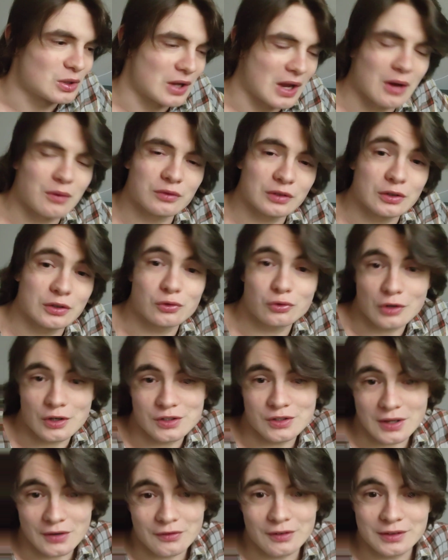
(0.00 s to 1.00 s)
You can't really
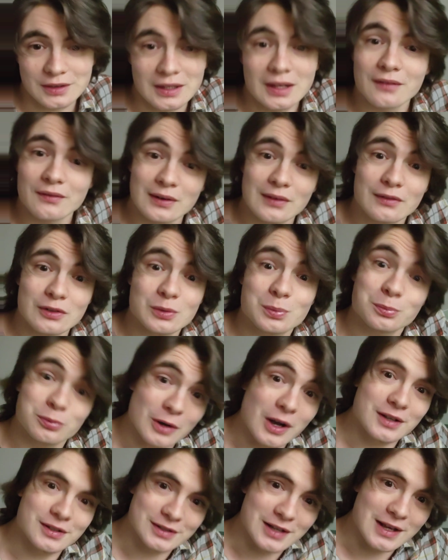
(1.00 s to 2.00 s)
trust everything even if it's
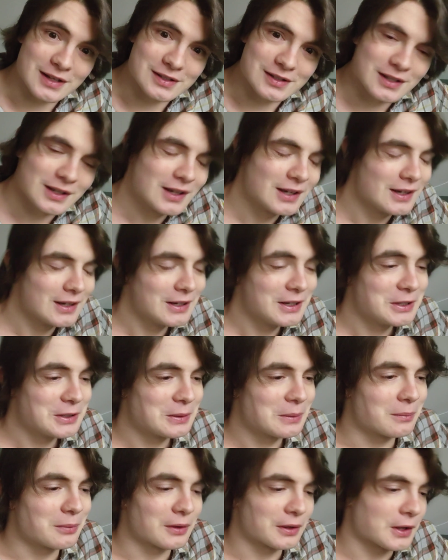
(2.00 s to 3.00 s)
processed.
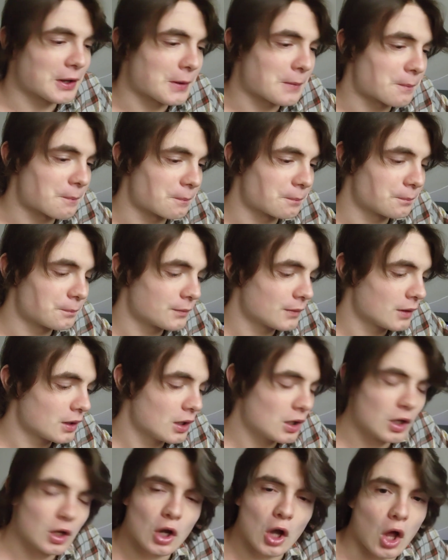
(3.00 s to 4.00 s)
But
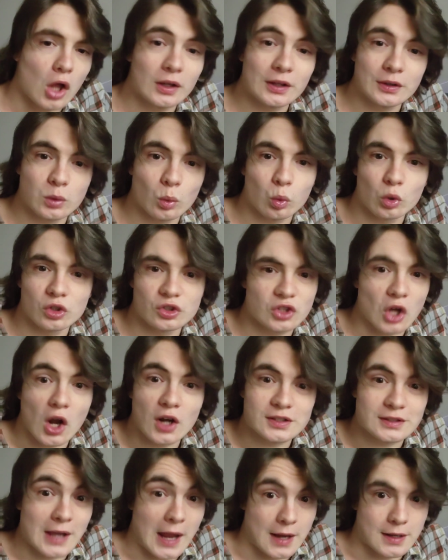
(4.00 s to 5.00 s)
I'll eat the world's
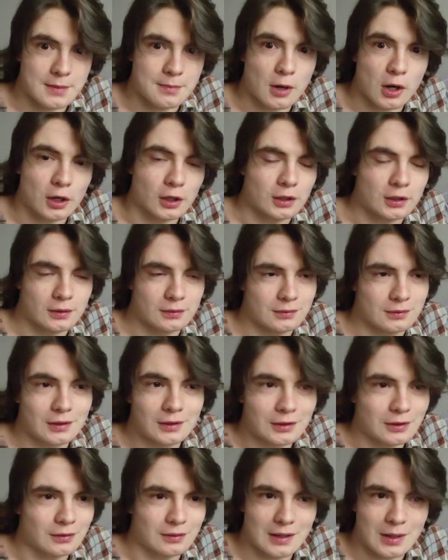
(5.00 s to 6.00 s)
hottest candy bar.
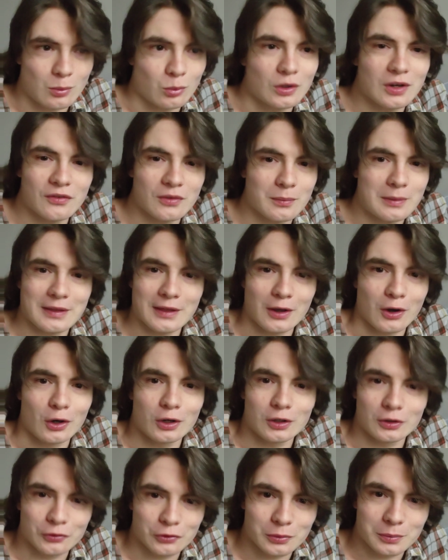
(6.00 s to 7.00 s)
You know, it wouldn't even be that
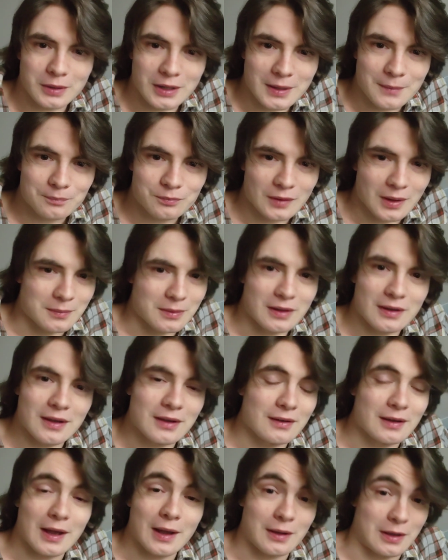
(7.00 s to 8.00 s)
hard for me. I
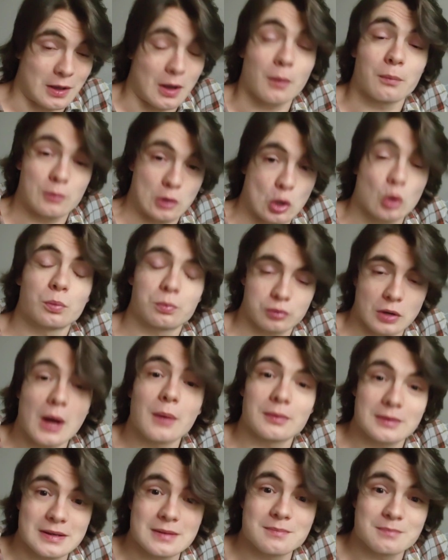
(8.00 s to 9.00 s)
mean, it would
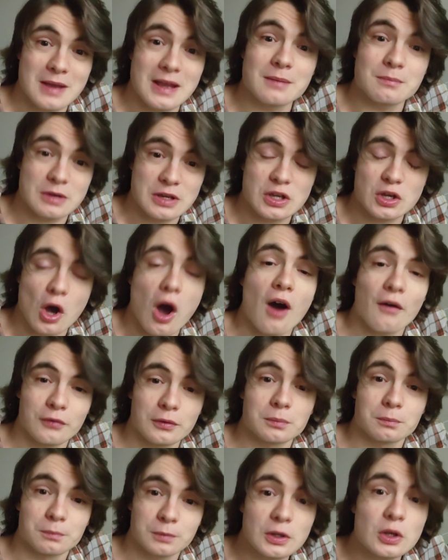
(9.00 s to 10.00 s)
probably make me cough
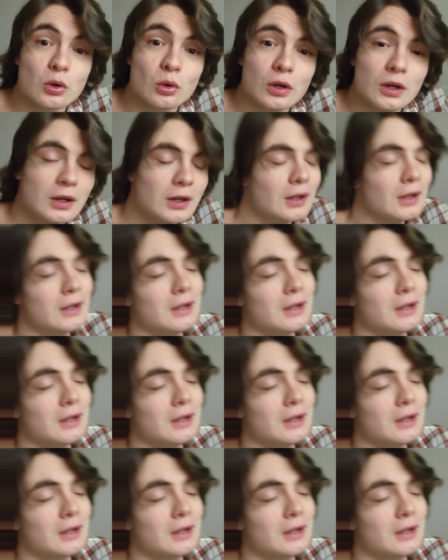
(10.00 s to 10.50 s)
and puke.